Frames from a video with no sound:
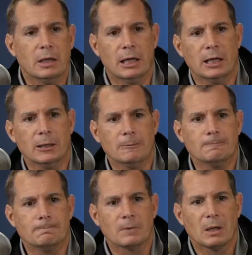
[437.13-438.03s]

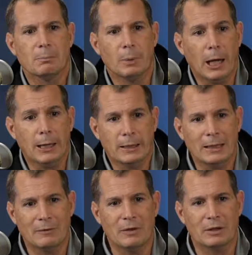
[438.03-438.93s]
But
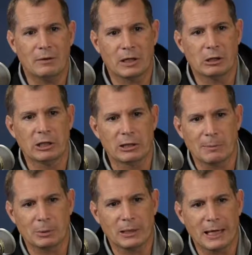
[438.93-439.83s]
the clear
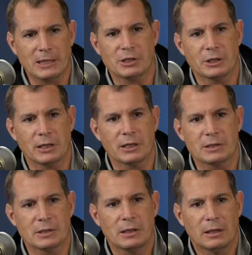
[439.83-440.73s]
implication
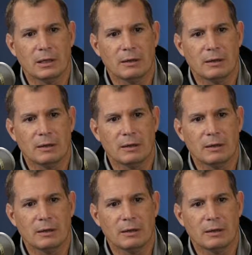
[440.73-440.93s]
is